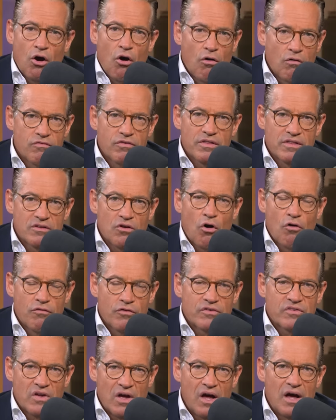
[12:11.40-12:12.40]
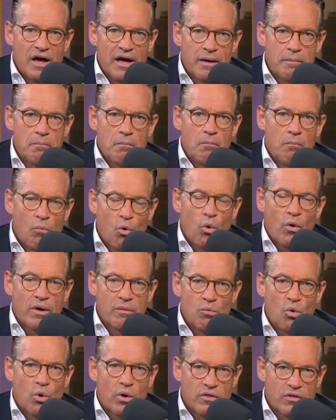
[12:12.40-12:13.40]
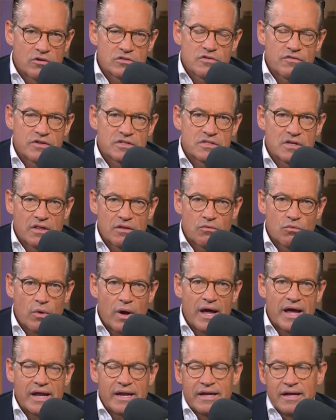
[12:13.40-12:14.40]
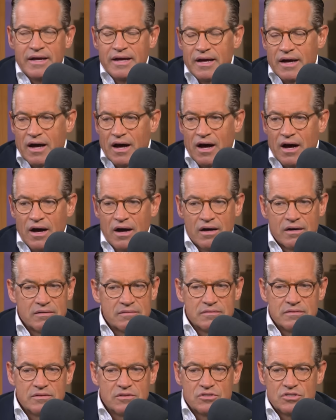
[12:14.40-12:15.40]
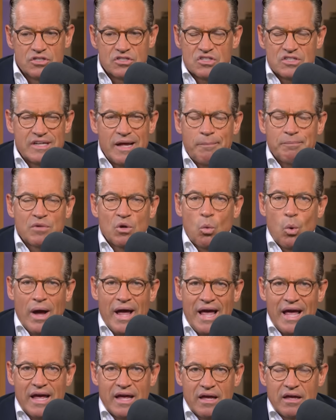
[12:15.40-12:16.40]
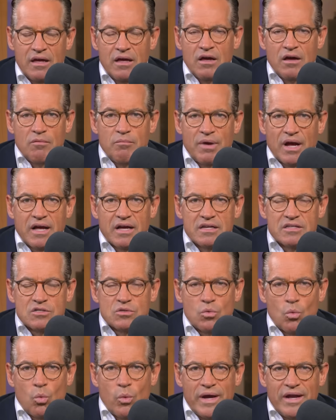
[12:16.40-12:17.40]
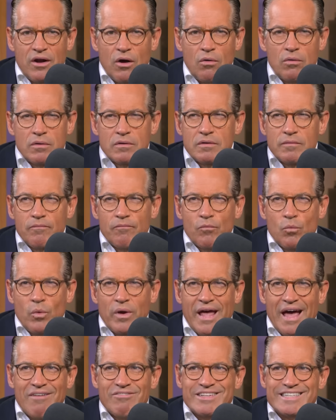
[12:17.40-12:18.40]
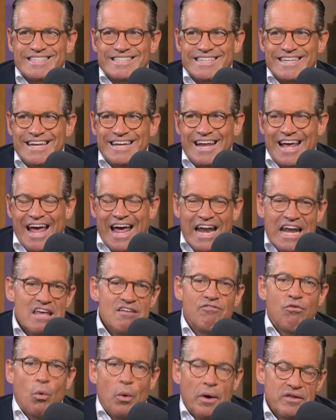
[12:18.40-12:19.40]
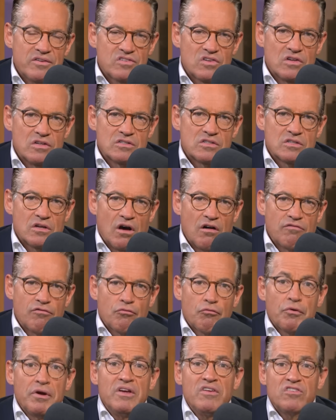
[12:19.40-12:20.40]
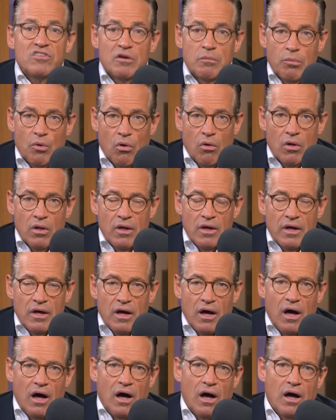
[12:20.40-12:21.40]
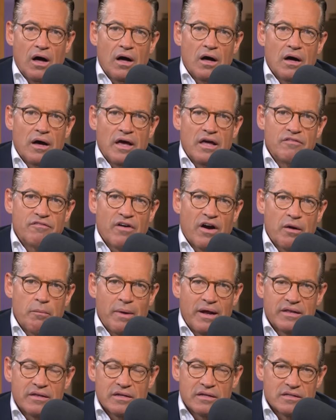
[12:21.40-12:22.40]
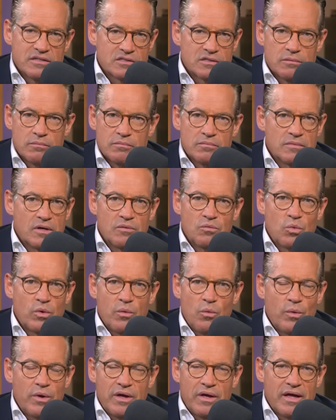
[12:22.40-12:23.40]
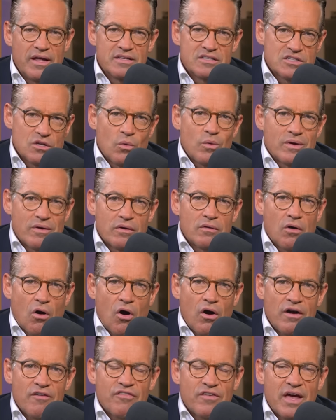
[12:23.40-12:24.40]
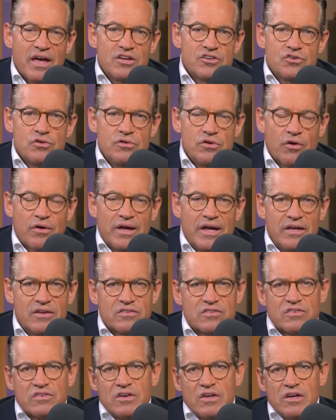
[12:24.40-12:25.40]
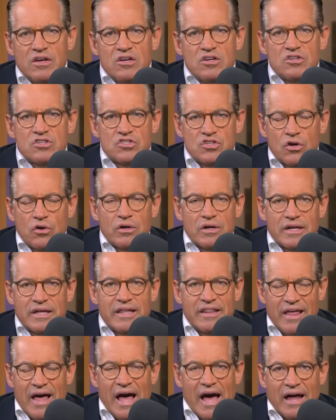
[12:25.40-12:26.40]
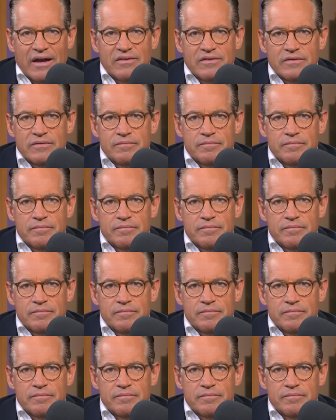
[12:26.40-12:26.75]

over over time, more and more, those of us on the right uh, just stepped away because we don't we haven't seen any voices of reasonable uh, environmentalism. We, we and so R F K Junior is certainly that.